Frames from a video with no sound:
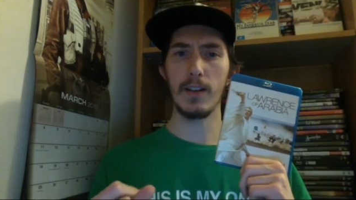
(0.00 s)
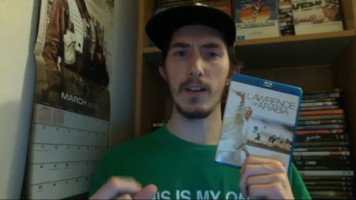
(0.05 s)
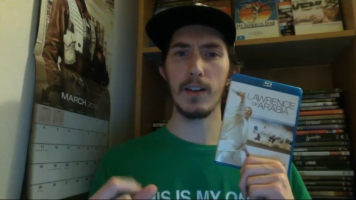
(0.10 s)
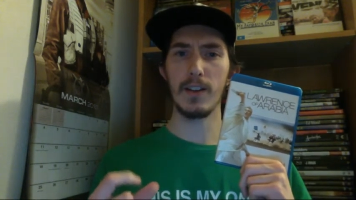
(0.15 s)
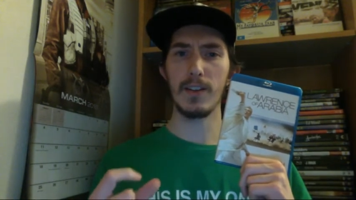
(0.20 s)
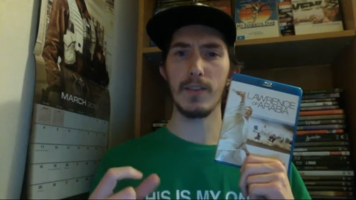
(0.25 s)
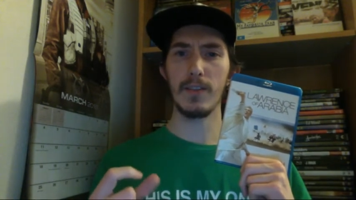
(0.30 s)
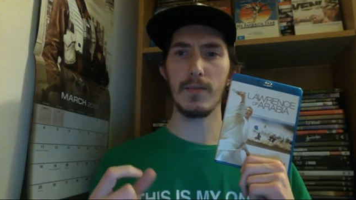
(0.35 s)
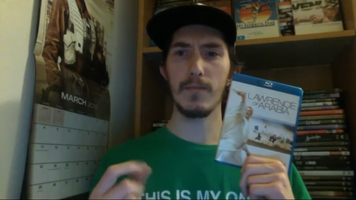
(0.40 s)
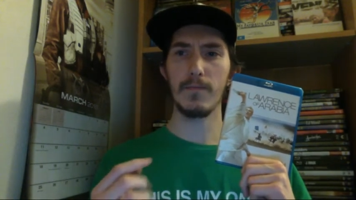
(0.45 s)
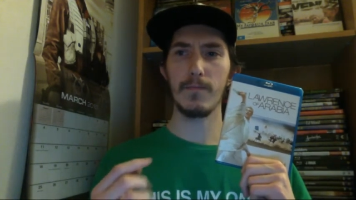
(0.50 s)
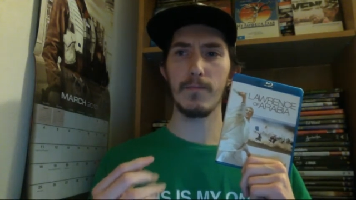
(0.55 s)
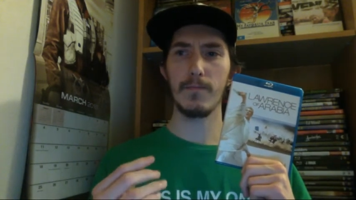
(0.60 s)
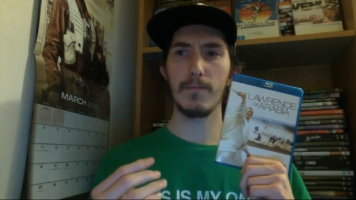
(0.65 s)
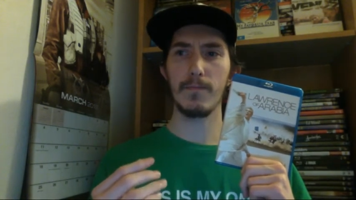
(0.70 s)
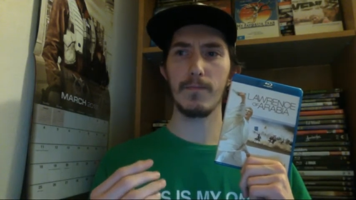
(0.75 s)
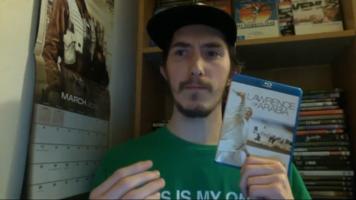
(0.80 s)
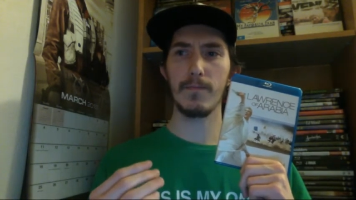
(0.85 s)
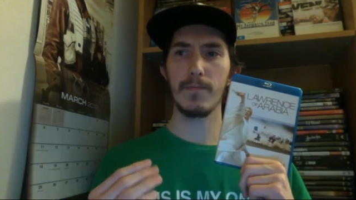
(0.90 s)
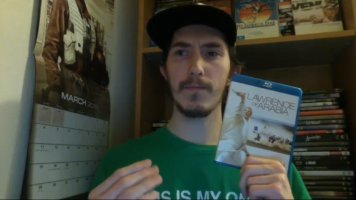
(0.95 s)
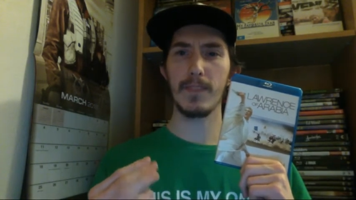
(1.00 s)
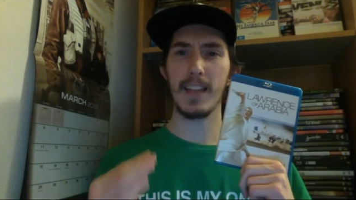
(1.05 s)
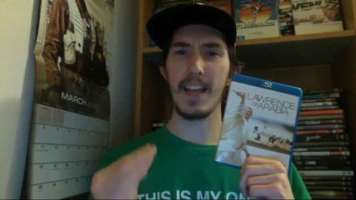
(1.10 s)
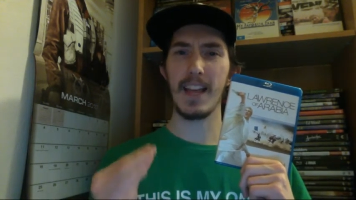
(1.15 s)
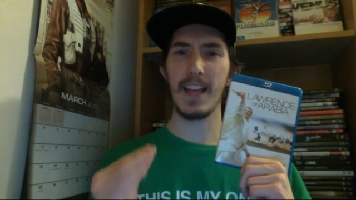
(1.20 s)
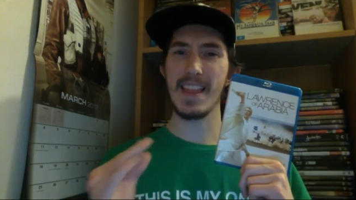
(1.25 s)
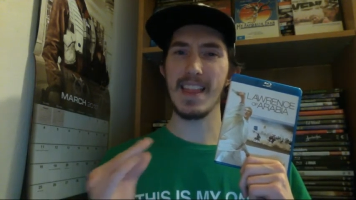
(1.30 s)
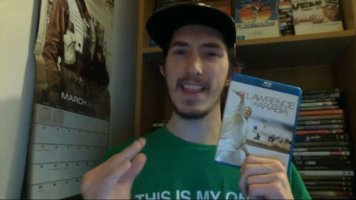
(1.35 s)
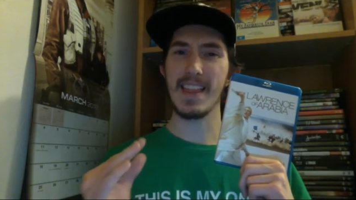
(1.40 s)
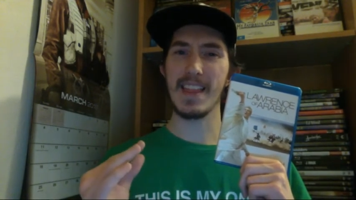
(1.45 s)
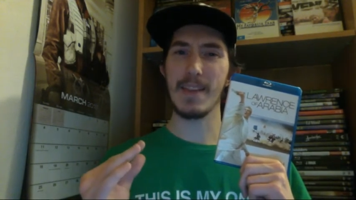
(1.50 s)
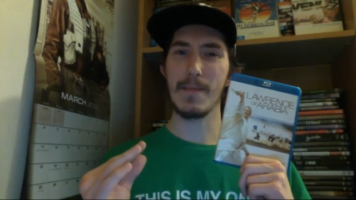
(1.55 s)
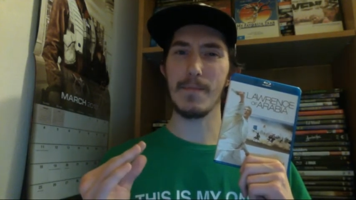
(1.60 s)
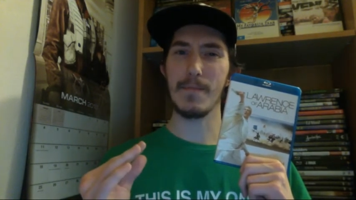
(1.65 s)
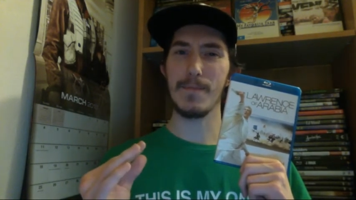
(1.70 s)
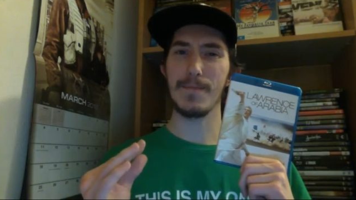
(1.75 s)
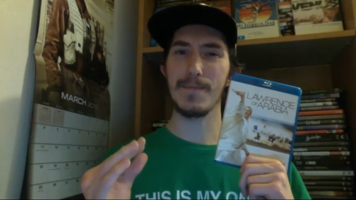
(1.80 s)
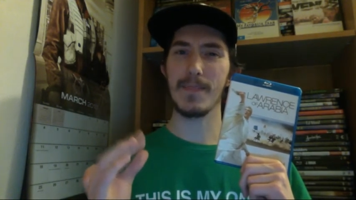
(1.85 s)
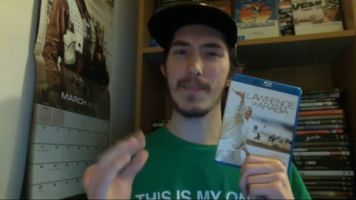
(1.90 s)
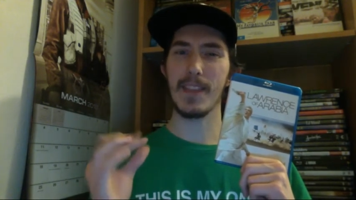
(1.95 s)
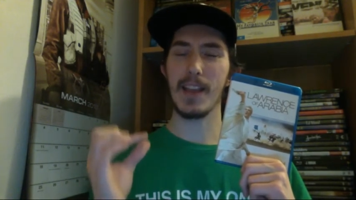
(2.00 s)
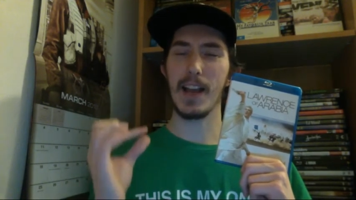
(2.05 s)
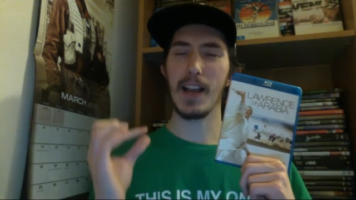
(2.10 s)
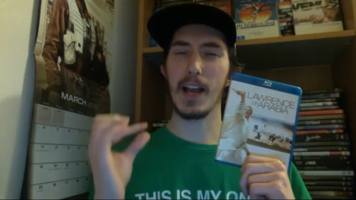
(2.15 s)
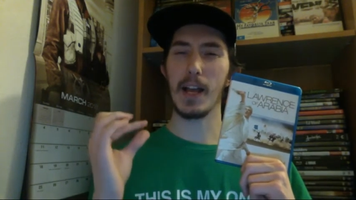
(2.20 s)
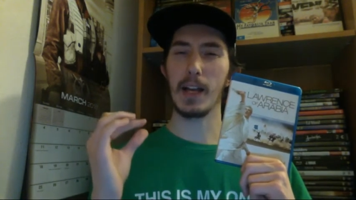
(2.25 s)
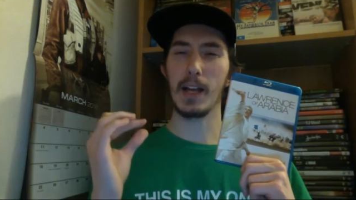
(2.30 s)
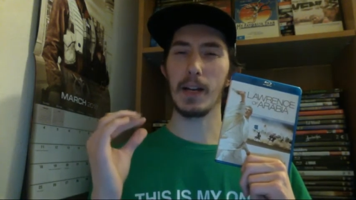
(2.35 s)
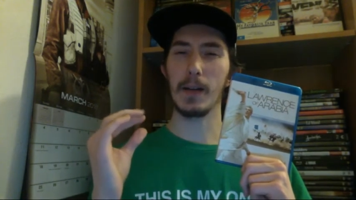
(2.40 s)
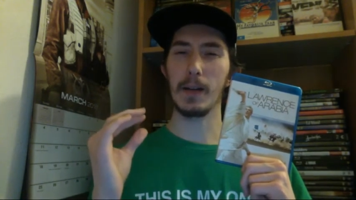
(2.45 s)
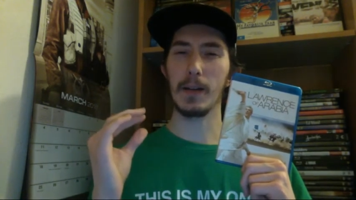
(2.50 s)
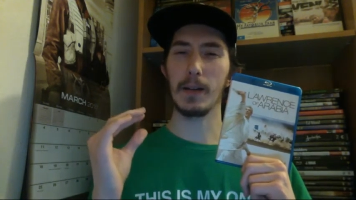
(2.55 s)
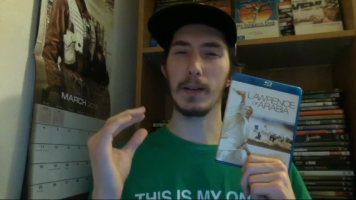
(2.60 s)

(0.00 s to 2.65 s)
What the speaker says: Nothing is said.